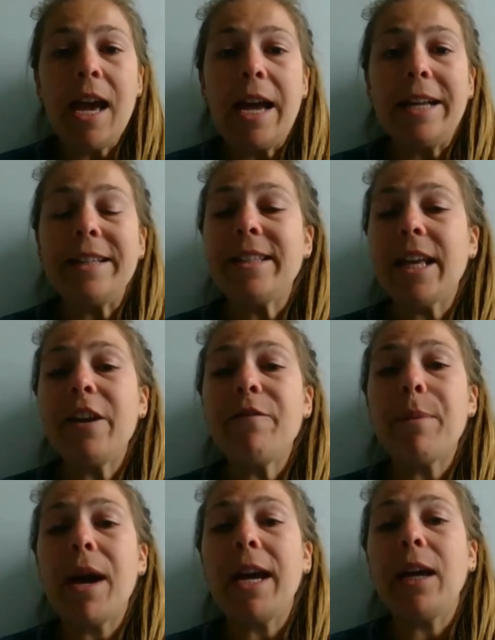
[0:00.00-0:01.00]
Instead of
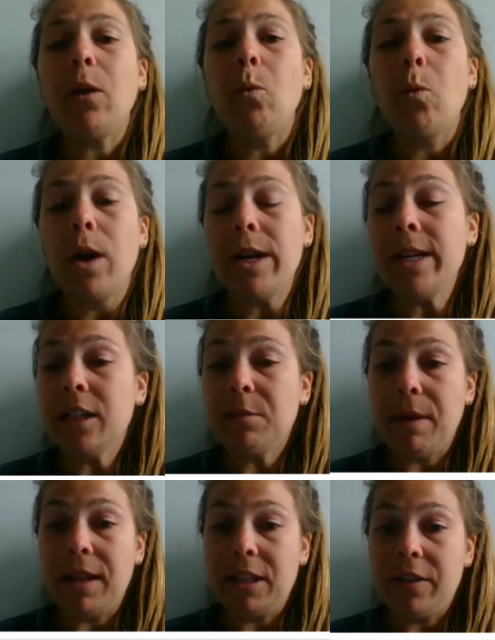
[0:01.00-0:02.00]
buying one
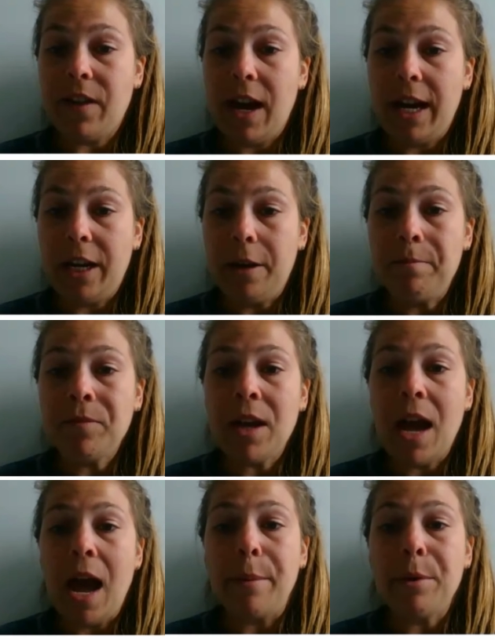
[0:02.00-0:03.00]
expensive item,
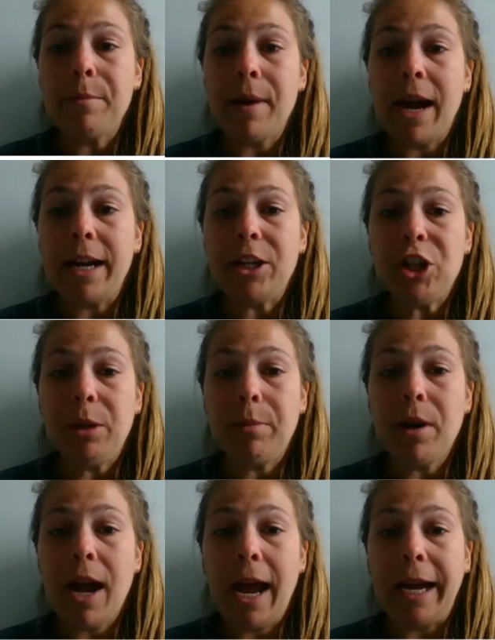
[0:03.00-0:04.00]
I would buy
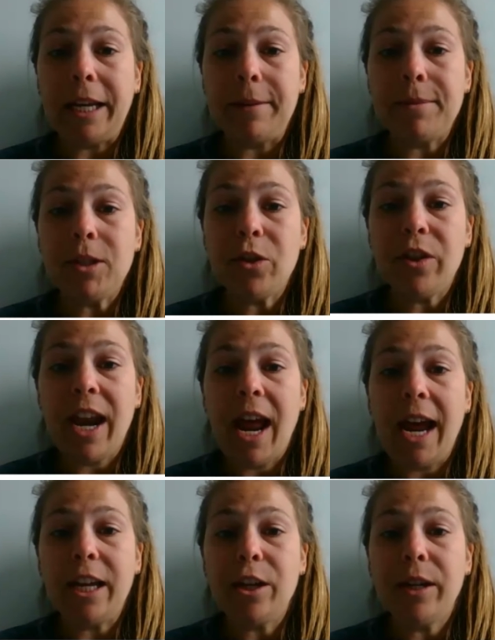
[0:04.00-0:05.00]
cheaper items so that
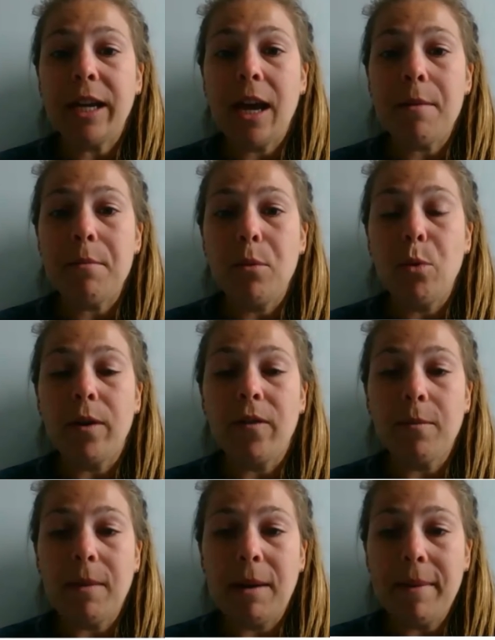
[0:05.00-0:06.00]
I could get more
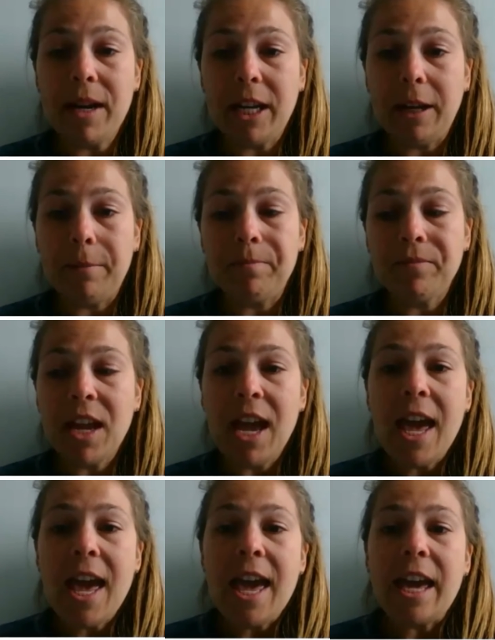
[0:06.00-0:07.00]
for my money.
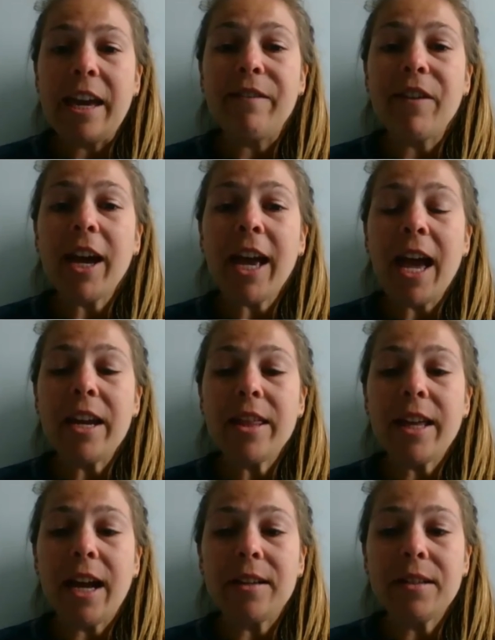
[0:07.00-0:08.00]
If I had
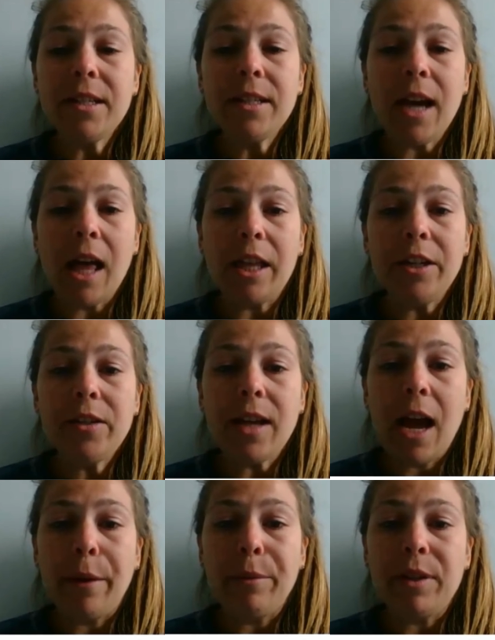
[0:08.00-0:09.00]
$1,000,
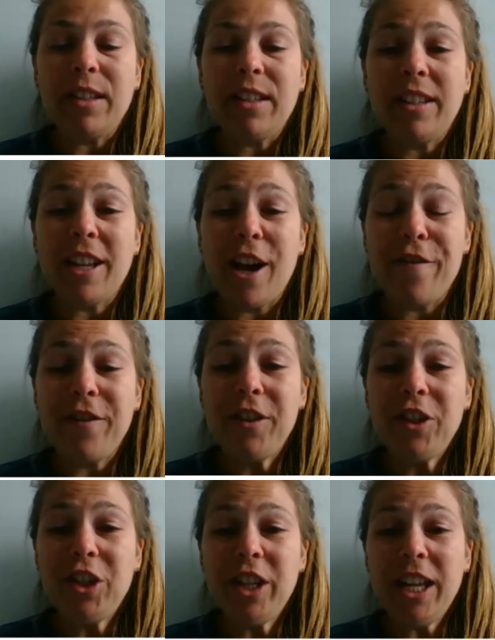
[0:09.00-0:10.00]
I would
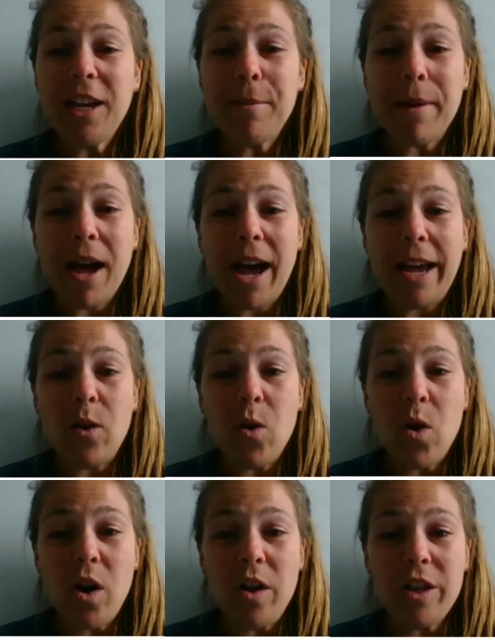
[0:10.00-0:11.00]
selfishly buy
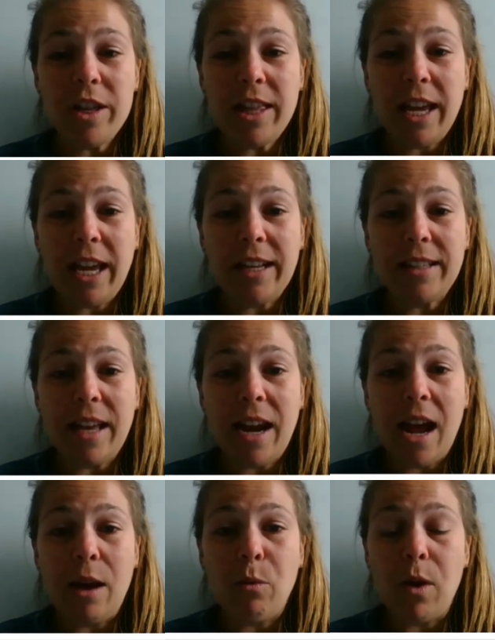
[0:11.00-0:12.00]
all the things that
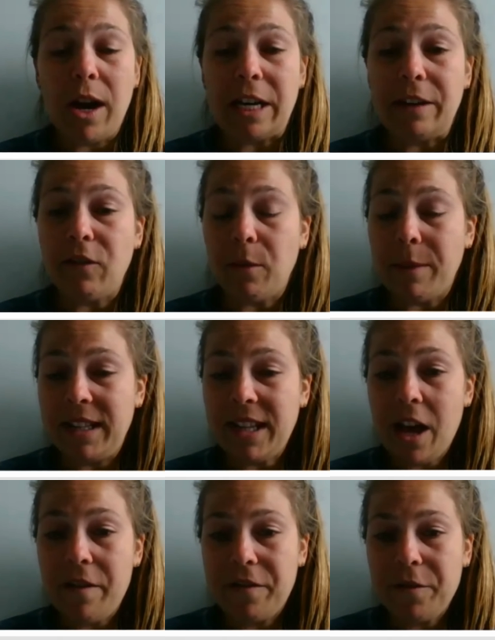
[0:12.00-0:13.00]
I wanted for
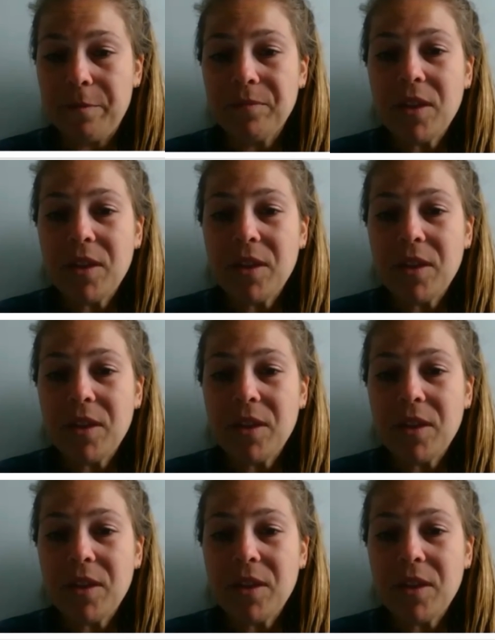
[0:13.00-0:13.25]
myself.